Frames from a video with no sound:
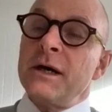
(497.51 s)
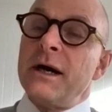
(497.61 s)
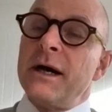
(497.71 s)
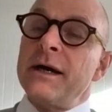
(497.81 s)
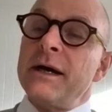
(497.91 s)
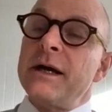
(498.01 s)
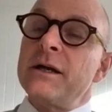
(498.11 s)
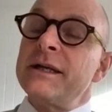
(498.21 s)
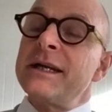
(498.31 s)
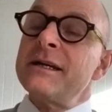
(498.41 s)
I
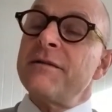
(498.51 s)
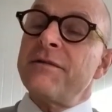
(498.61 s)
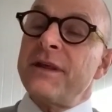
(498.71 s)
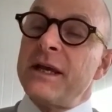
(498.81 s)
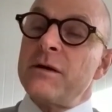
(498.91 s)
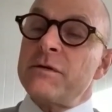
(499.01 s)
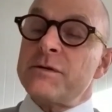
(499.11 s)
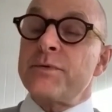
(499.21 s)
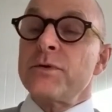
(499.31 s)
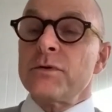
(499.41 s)
didn't think it was
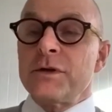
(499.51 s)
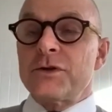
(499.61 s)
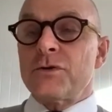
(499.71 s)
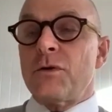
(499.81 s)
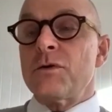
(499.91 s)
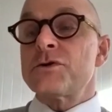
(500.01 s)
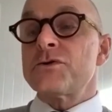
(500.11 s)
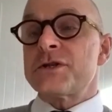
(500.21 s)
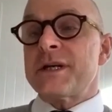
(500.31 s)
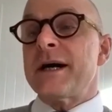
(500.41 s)
prudent to also
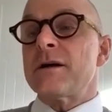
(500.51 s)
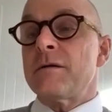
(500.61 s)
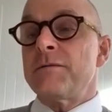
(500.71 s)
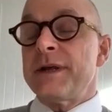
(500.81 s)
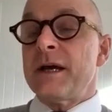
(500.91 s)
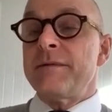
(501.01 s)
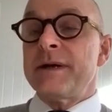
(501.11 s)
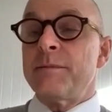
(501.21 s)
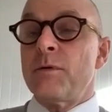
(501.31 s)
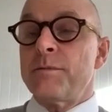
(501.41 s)
start off with having
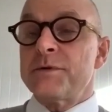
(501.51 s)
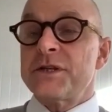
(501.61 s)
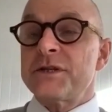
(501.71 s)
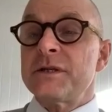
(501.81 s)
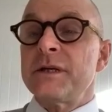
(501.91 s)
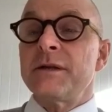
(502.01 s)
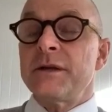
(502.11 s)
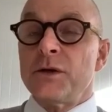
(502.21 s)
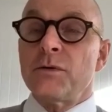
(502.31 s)
a board position in the